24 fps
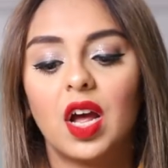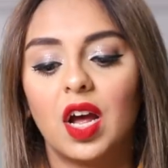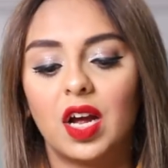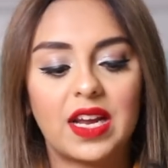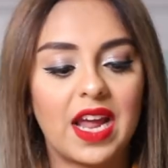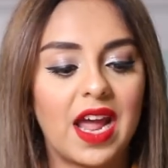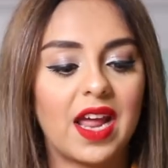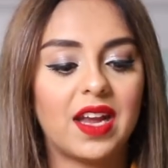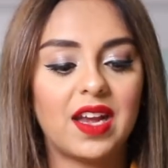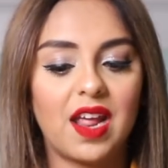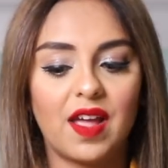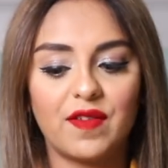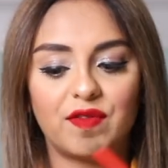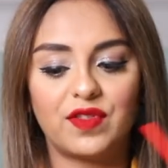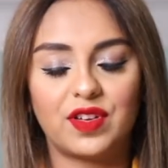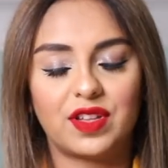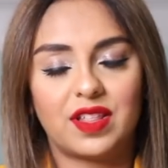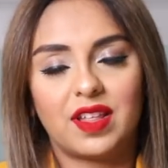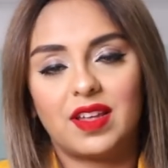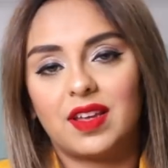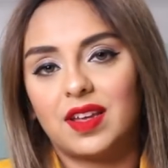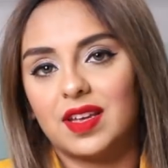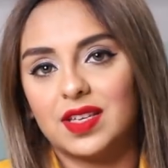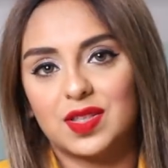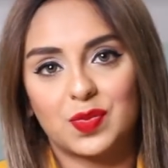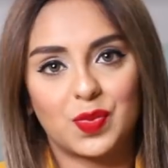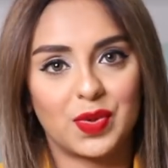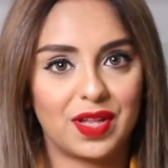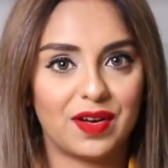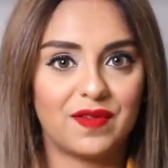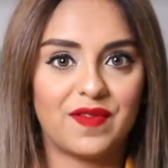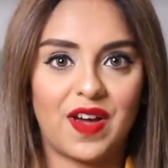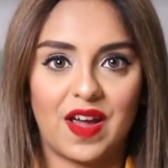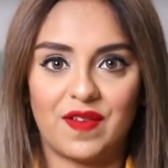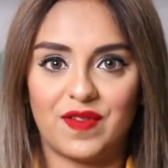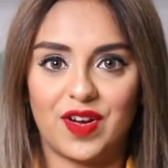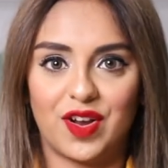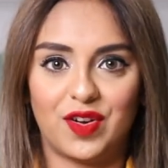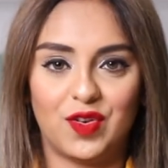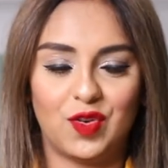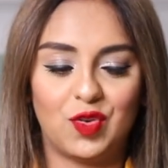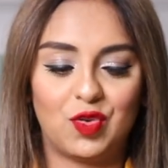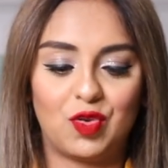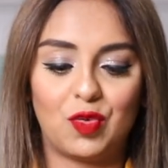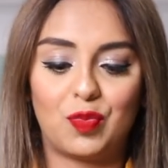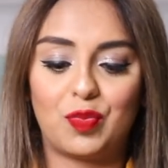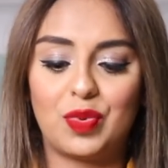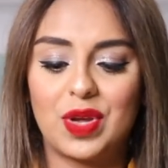Again, everything is within
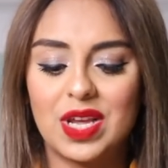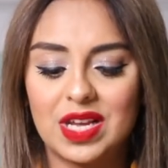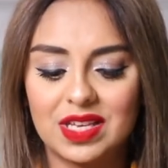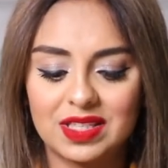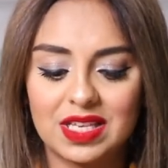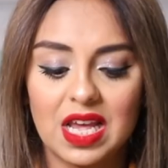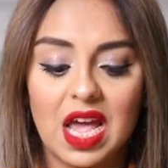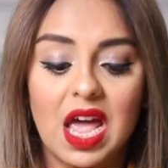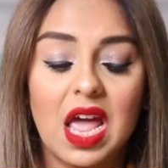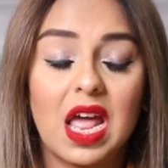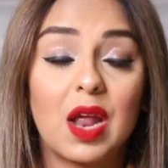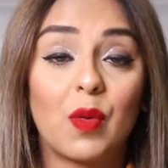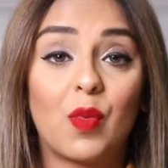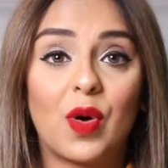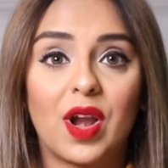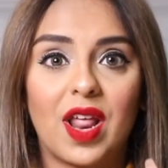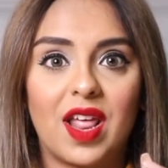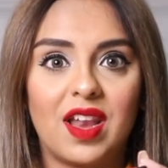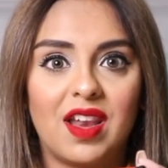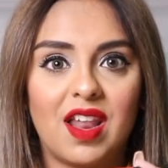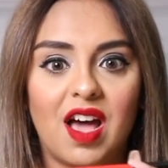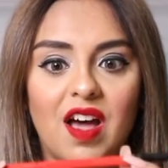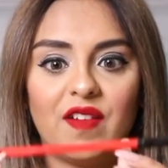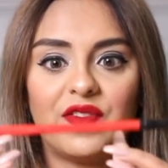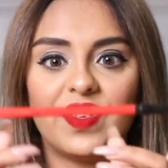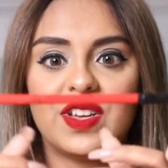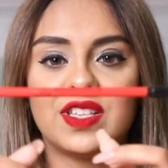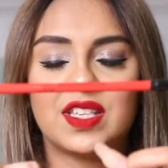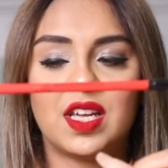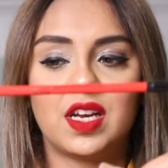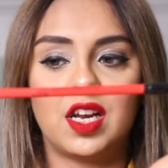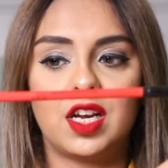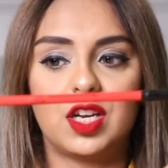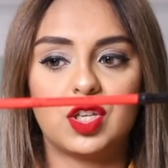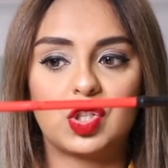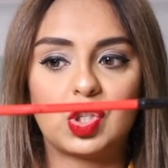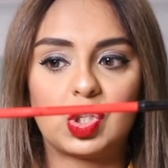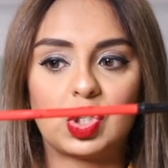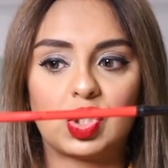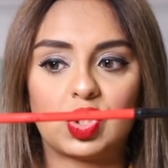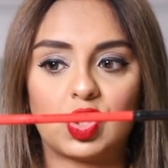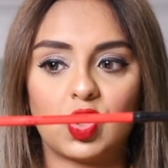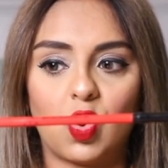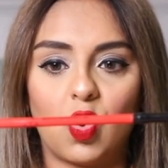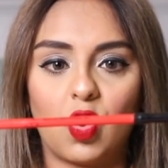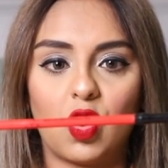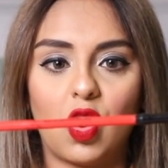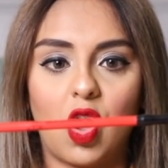500 rupees. What I love is that it is
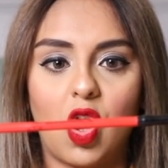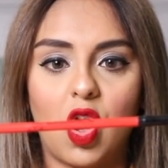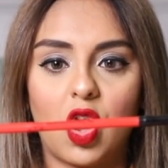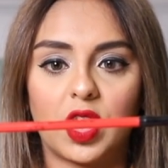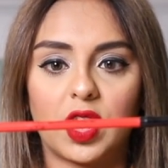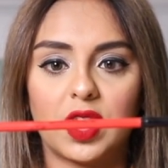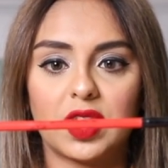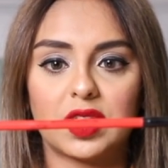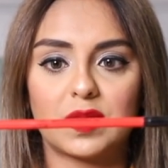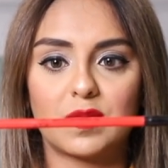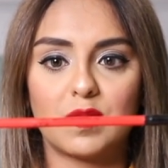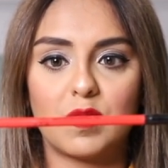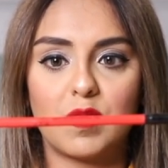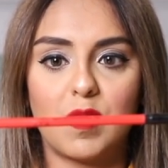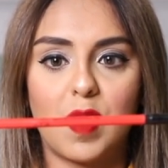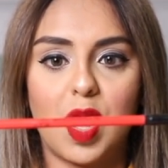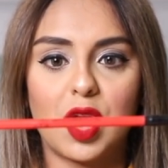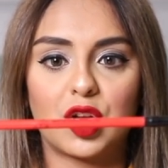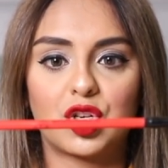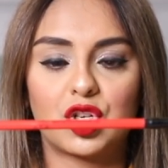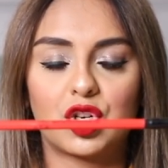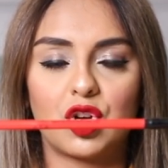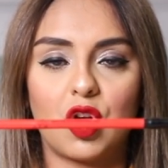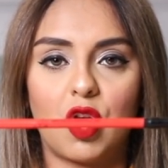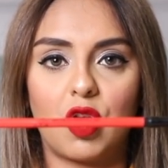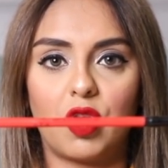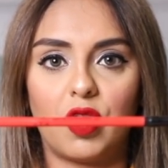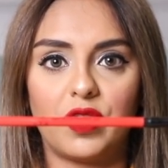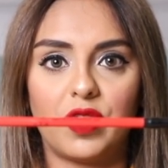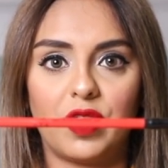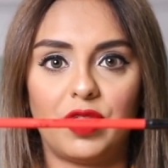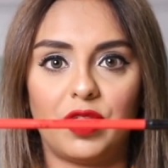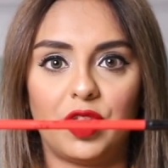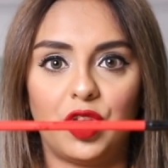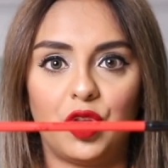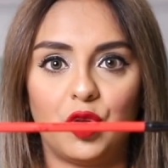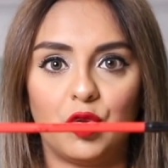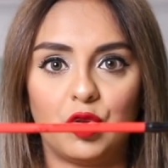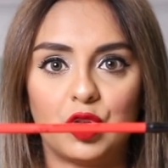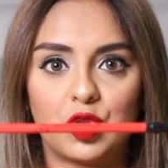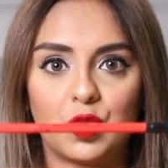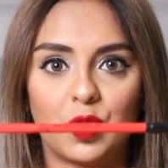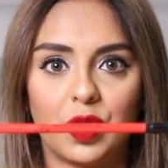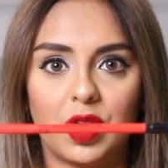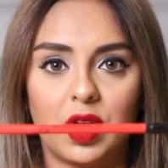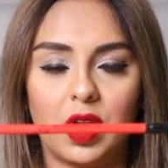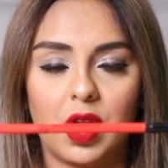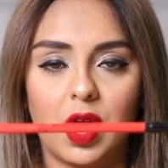so long. It is much longer than the
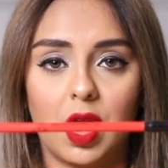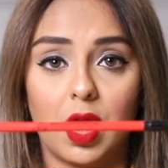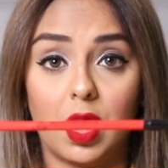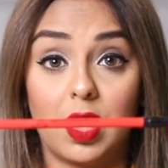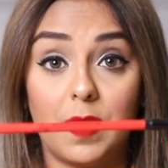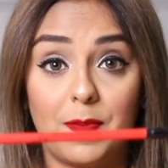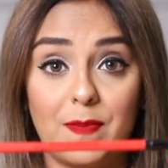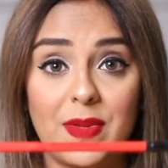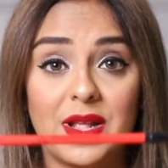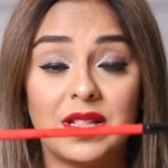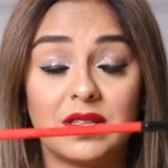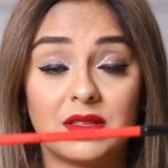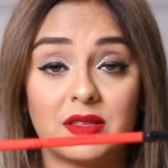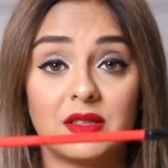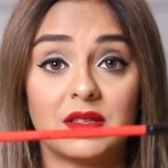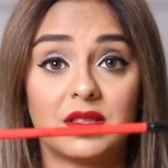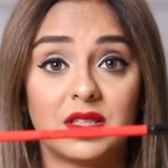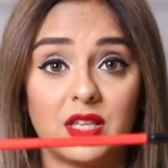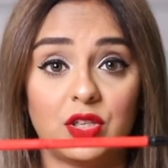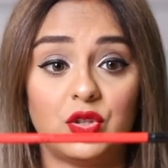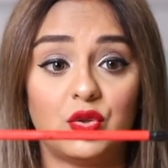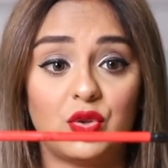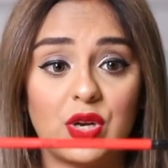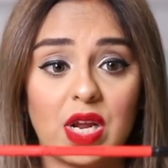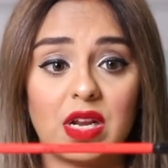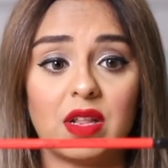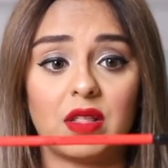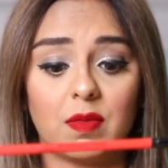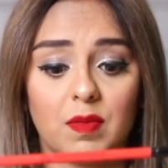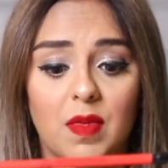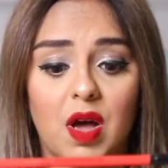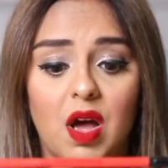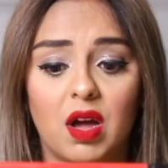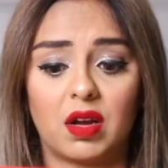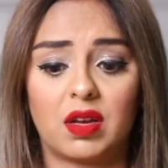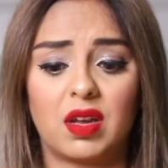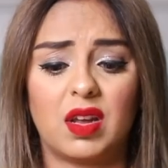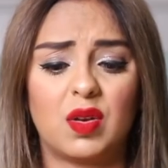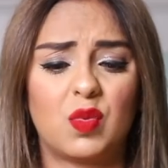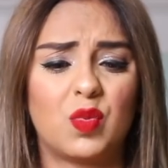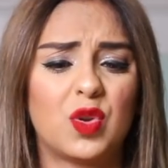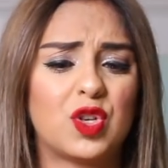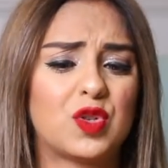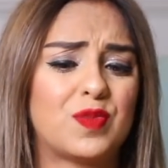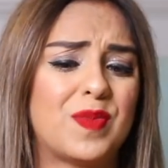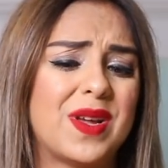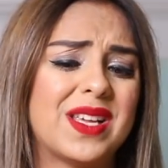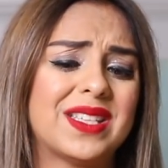usual lip pencils that you get in the market,
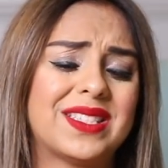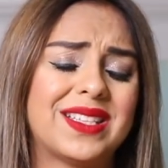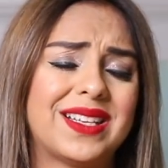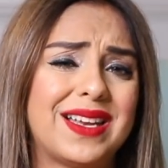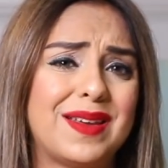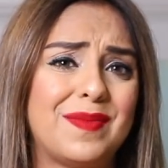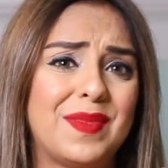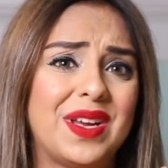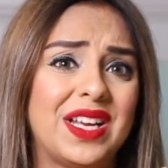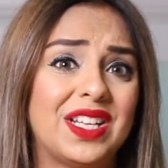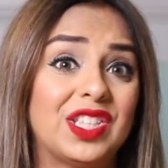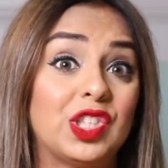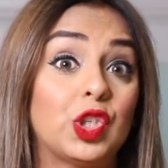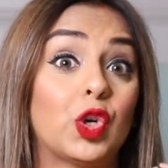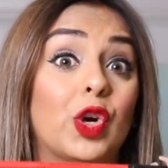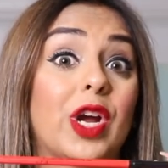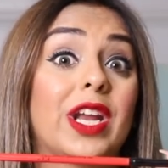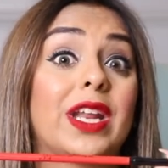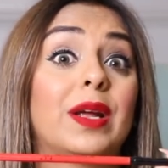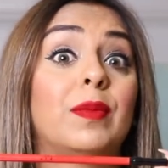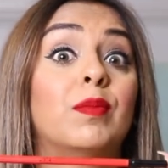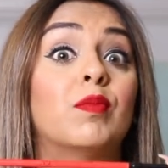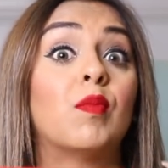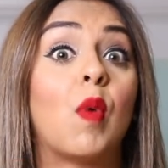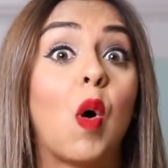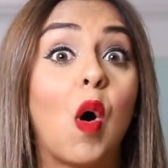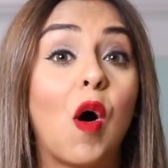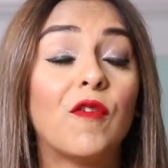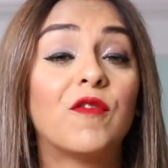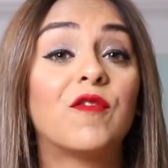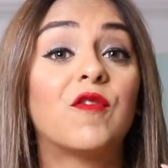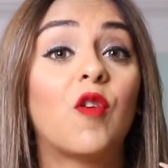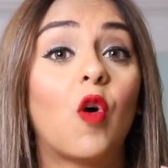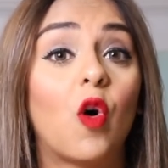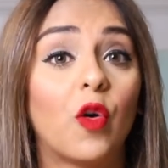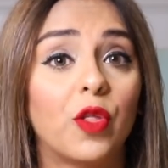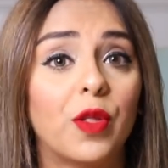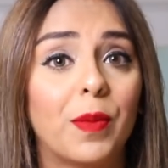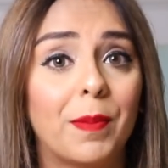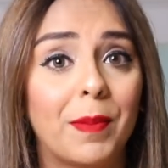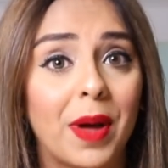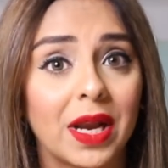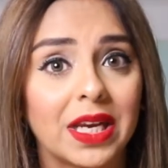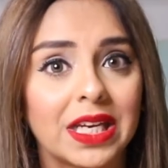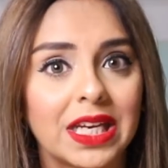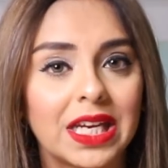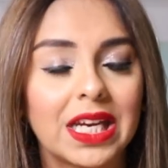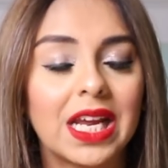which basically means you're getting more for the
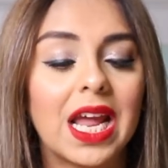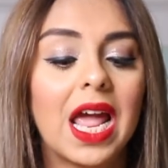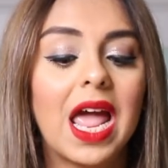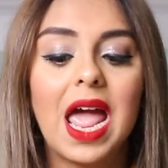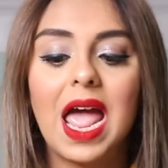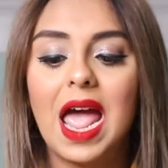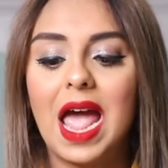money.